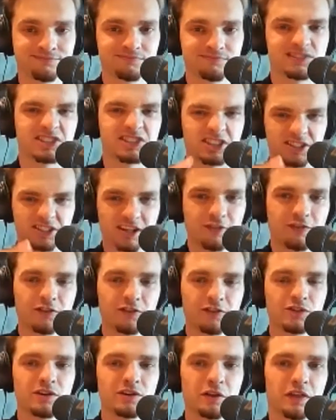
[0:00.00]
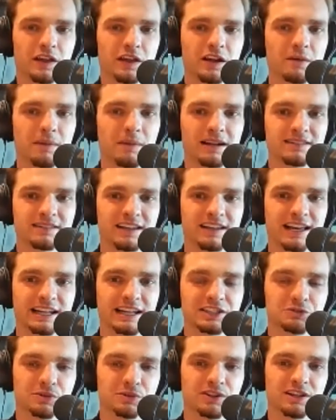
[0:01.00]
Stuff for you to think about today
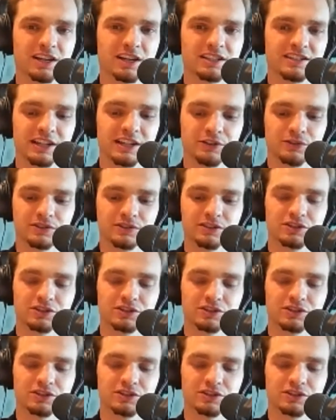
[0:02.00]
as we're continuing